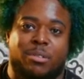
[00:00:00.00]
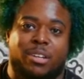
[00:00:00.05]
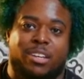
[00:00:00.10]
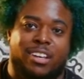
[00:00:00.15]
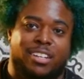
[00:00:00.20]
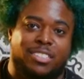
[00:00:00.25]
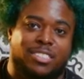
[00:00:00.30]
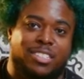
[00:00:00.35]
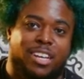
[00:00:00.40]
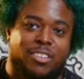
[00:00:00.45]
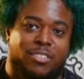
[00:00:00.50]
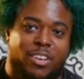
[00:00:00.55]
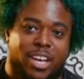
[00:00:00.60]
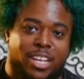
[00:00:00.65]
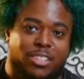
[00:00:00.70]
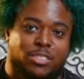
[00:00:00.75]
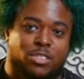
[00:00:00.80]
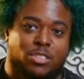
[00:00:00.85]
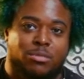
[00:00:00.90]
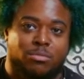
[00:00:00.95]
because I've
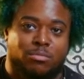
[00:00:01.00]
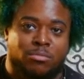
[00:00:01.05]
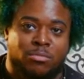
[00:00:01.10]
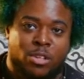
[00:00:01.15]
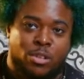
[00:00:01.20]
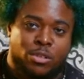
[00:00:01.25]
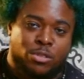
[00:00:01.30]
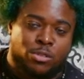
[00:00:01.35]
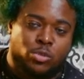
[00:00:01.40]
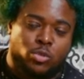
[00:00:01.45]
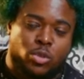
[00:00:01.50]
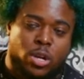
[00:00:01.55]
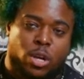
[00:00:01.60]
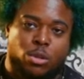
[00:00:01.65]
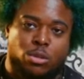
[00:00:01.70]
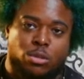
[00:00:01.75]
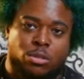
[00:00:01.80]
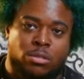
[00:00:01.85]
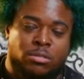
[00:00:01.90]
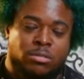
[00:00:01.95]
had some
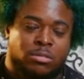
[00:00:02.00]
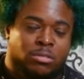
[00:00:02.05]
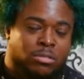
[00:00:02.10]
struggle